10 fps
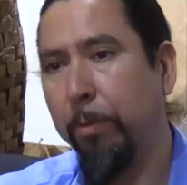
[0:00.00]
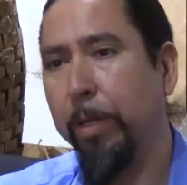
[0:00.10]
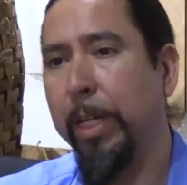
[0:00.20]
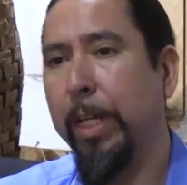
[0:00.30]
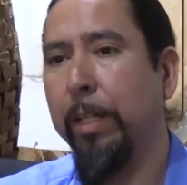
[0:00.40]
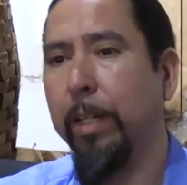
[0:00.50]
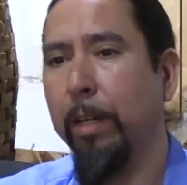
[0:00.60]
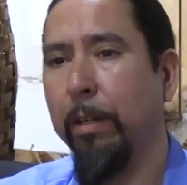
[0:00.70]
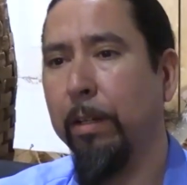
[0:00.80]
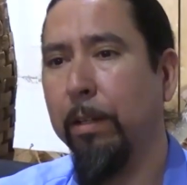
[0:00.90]
regalia.
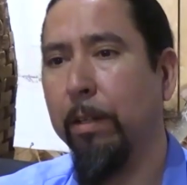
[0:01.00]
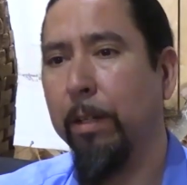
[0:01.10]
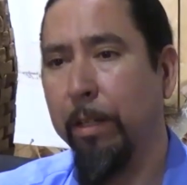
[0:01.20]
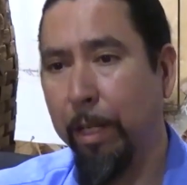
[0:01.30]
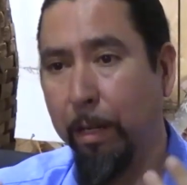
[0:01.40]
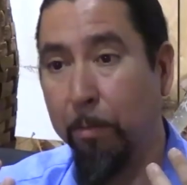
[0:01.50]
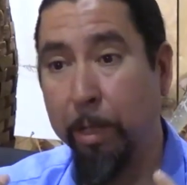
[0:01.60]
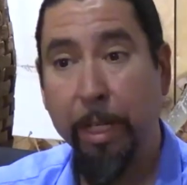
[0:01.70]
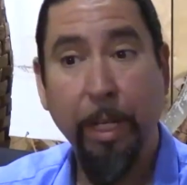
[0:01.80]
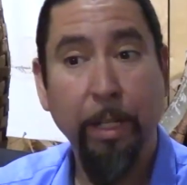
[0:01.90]
Now,
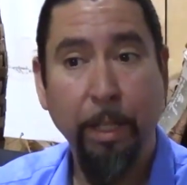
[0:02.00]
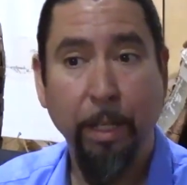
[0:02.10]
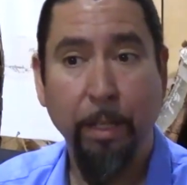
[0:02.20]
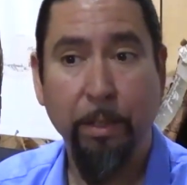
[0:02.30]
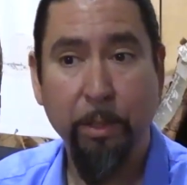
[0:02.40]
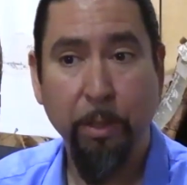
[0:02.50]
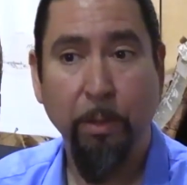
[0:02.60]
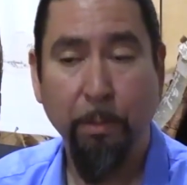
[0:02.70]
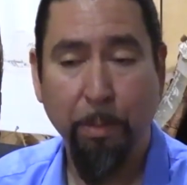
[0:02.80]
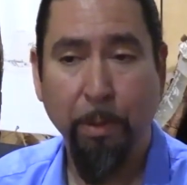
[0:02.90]
regalia is so
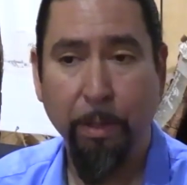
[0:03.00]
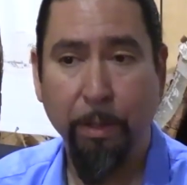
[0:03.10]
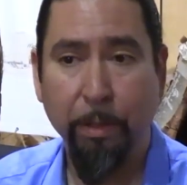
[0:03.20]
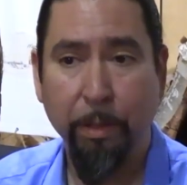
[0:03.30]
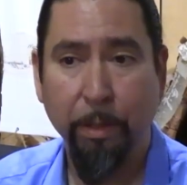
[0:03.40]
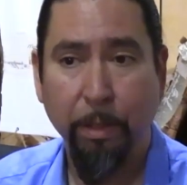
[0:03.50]
important.